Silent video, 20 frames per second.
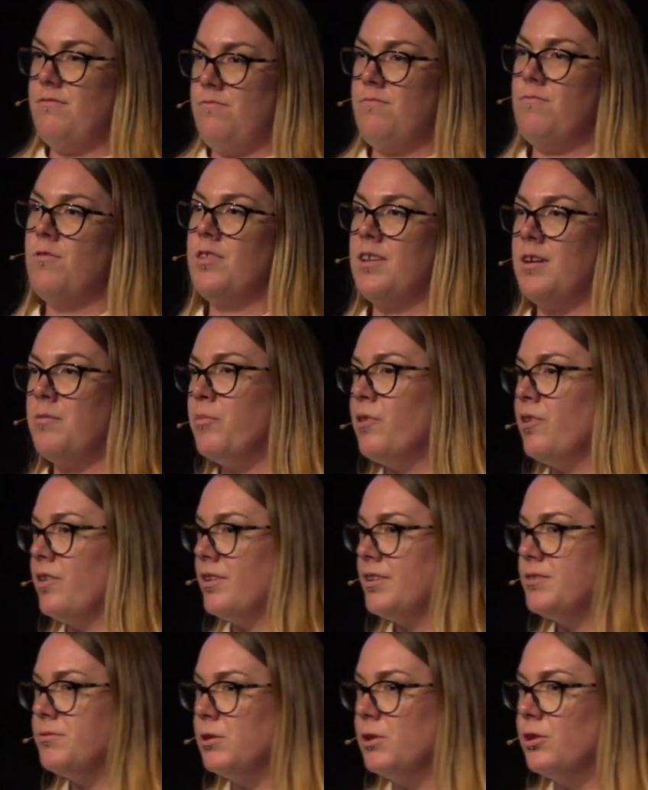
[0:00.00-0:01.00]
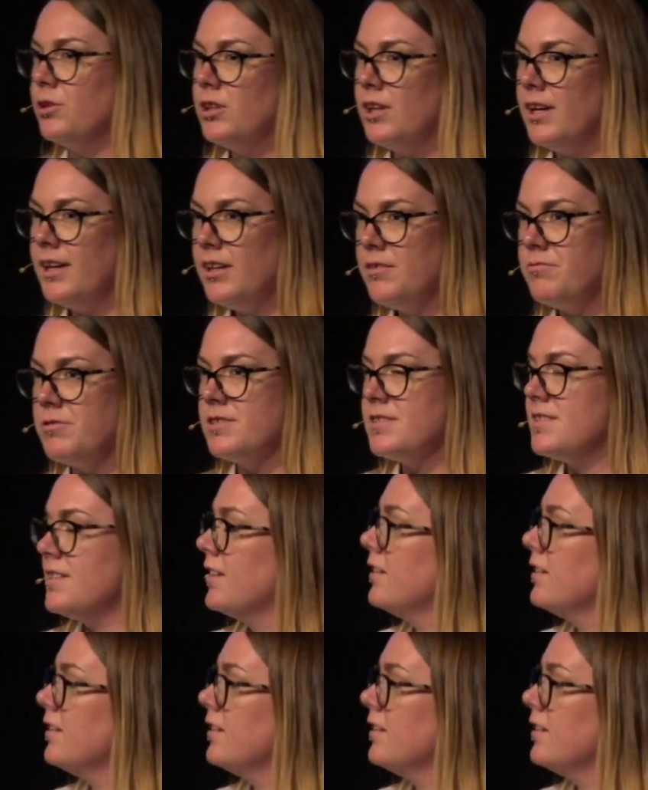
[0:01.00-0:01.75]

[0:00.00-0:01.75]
what that product would look like, what's in